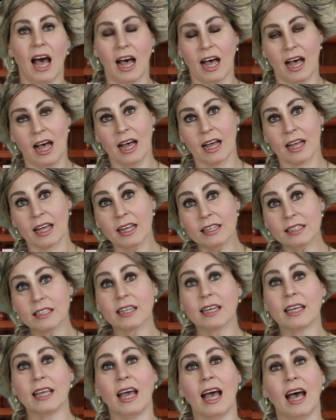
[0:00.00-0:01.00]
a
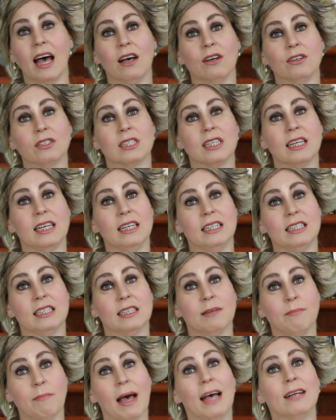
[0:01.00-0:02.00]
country house in
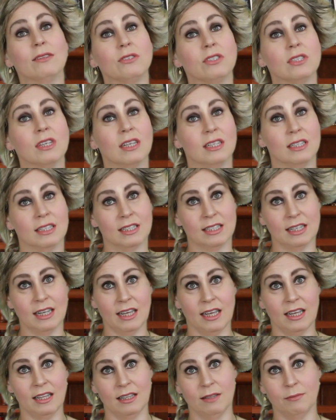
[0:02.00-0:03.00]
the mountains
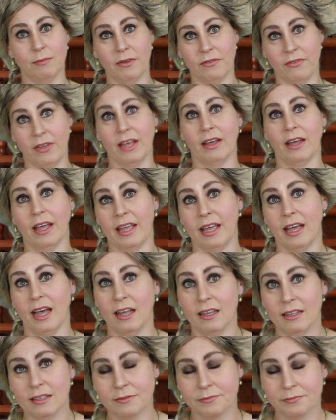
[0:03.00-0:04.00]
in Bavaria.